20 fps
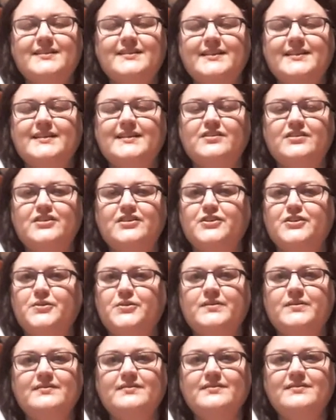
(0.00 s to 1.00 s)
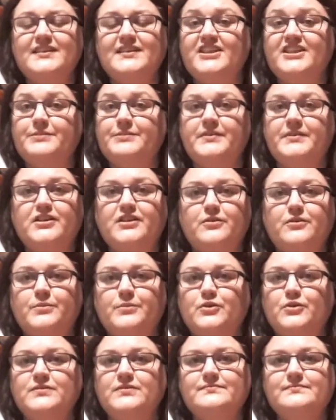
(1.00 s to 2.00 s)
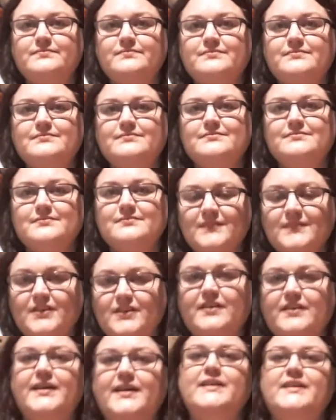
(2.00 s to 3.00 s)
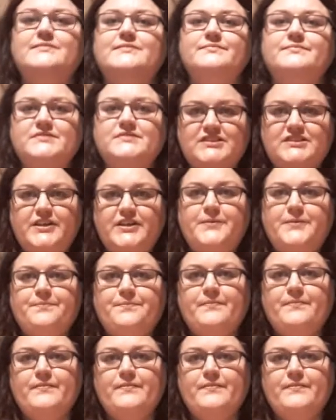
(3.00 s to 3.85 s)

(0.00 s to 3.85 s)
needs to be told more. Okay, so